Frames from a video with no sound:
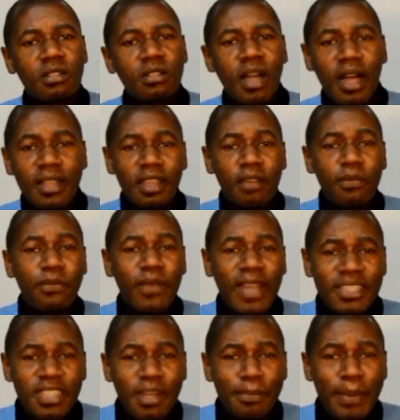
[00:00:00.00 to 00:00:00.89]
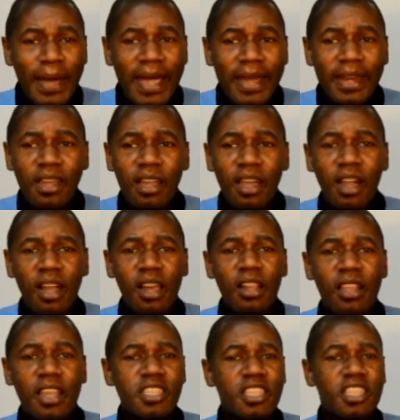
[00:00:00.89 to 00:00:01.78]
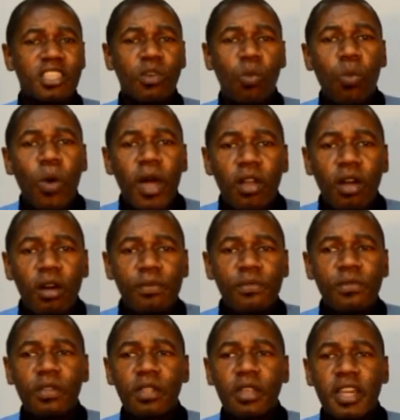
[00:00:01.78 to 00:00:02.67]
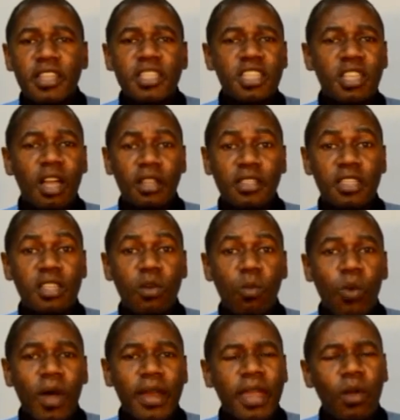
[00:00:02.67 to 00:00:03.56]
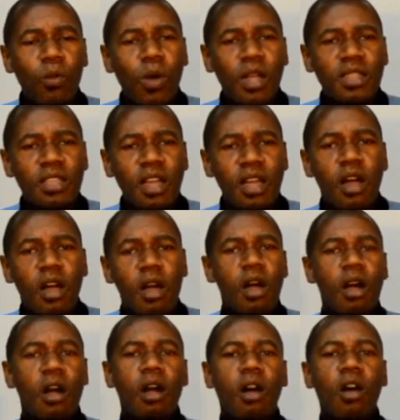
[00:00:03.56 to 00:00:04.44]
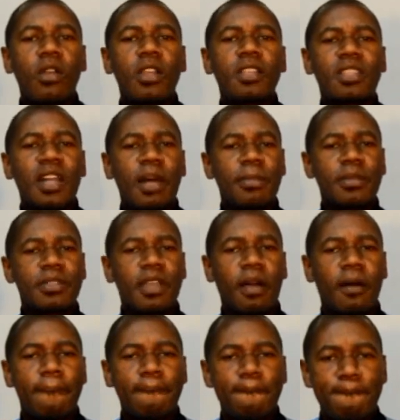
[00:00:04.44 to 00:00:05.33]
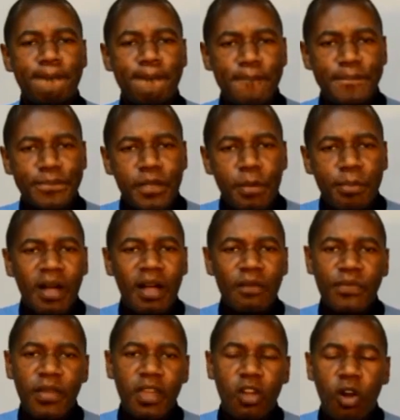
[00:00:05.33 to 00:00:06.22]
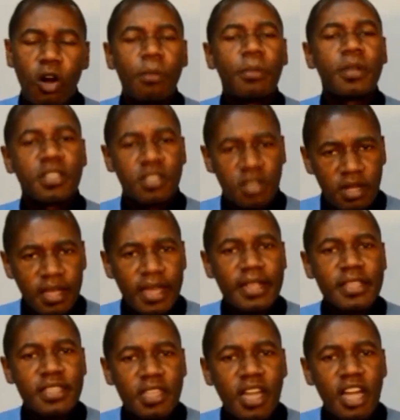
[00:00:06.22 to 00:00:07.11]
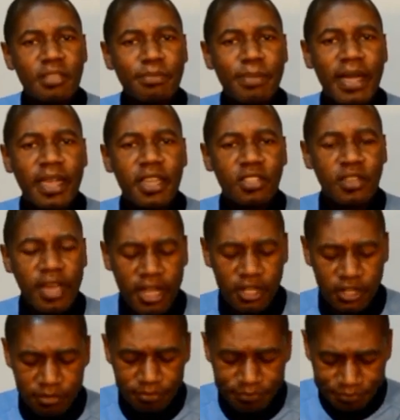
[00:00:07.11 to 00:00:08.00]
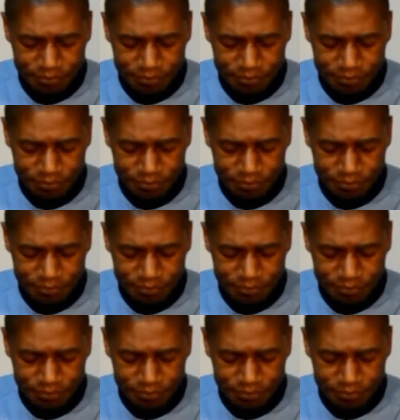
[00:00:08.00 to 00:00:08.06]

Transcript: Are they a flash in the pan? Is this a one-off? Is this a one-hit wonder? Only time will tell. But I think Coleman is going to get these guys back into action.